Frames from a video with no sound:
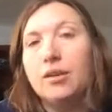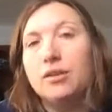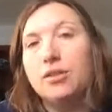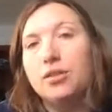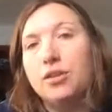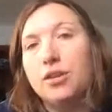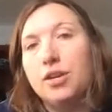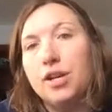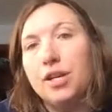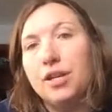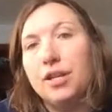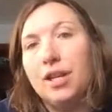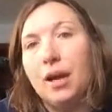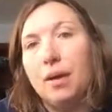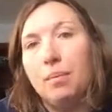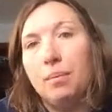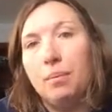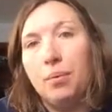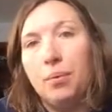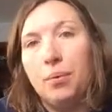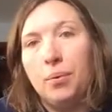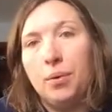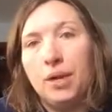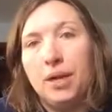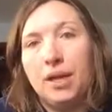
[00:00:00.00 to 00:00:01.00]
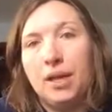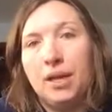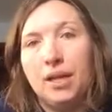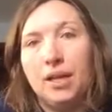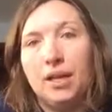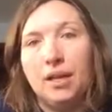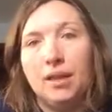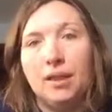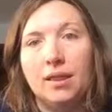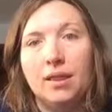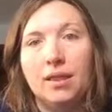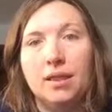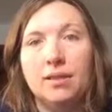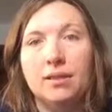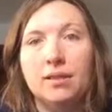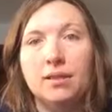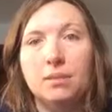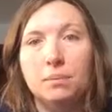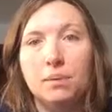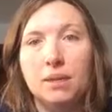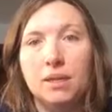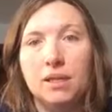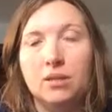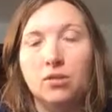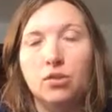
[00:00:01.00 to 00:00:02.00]
during that point in the
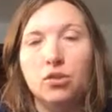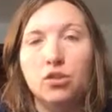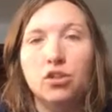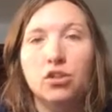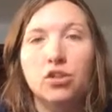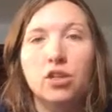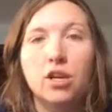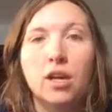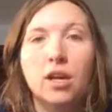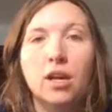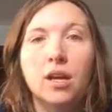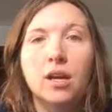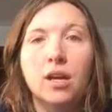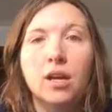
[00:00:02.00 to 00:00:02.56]
speech.